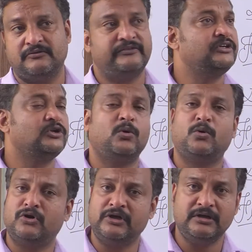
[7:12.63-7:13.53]
we grow
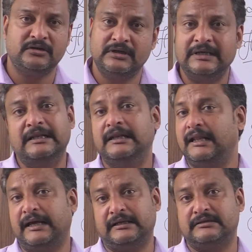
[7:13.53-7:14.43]
on
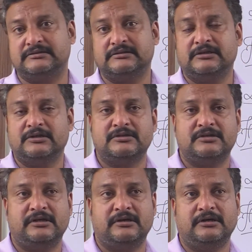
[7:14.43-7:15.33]
land.
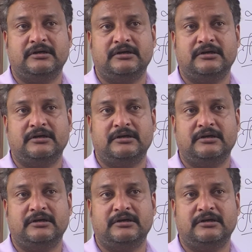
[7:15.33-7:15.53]
And,